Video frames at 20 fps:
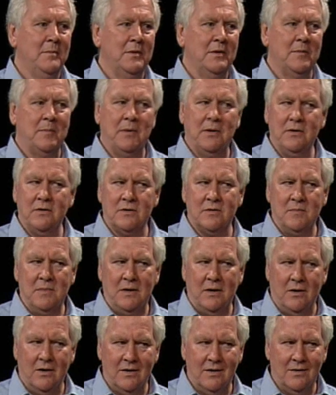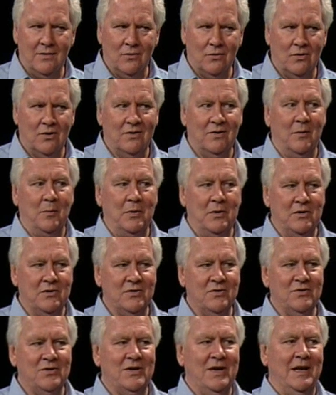But the person behind it all and the
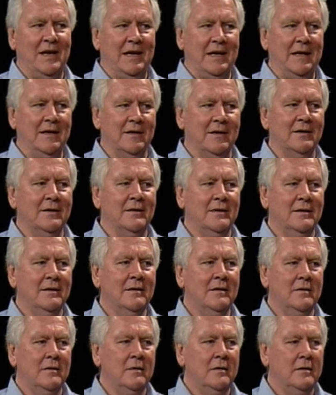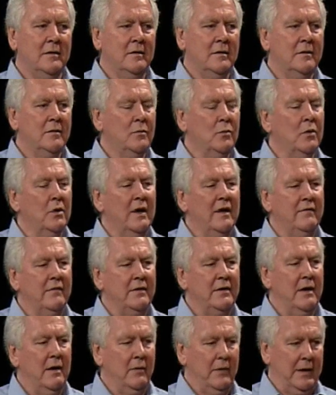person standing in it will have
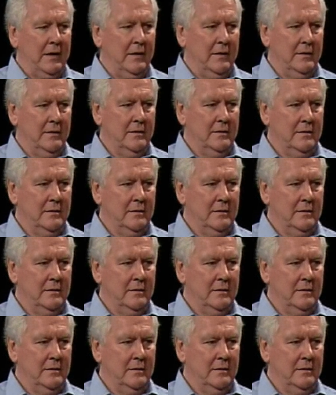a knowing.